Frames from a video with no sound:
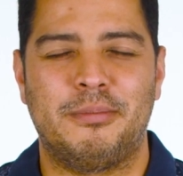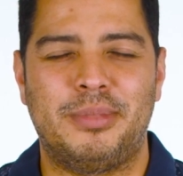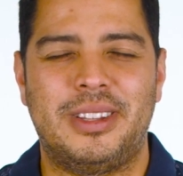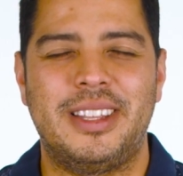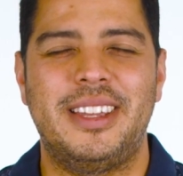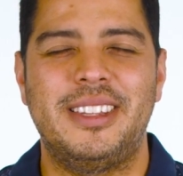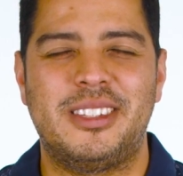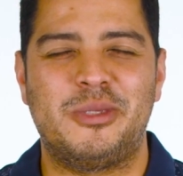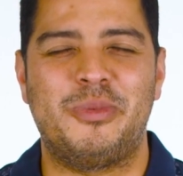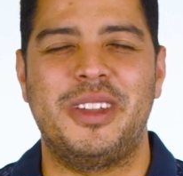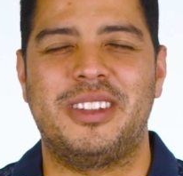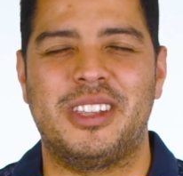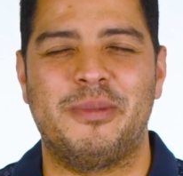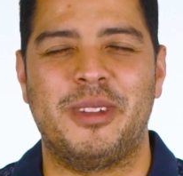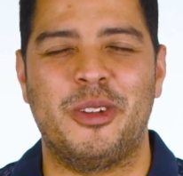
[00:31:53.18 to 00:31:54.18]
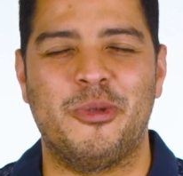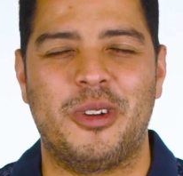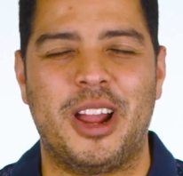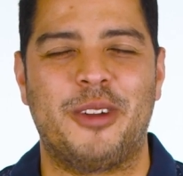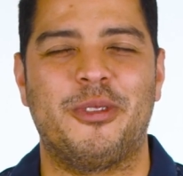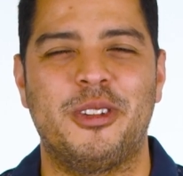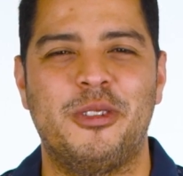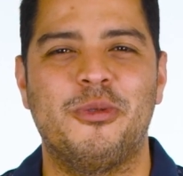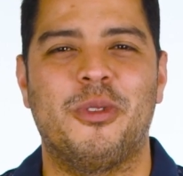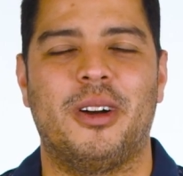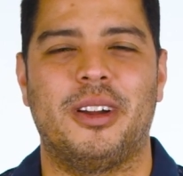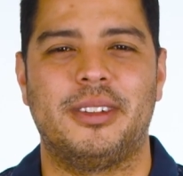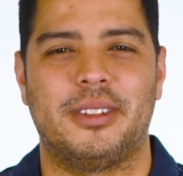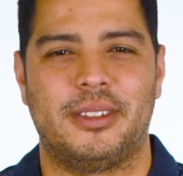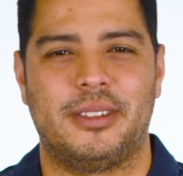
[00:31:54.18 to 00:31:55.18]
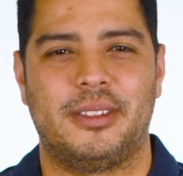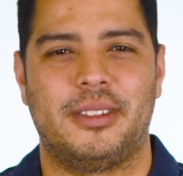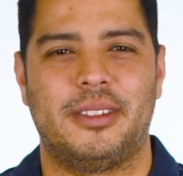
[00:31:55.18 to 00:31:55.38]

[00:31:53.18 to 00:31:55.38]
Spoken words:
Please speak to me whatever you want.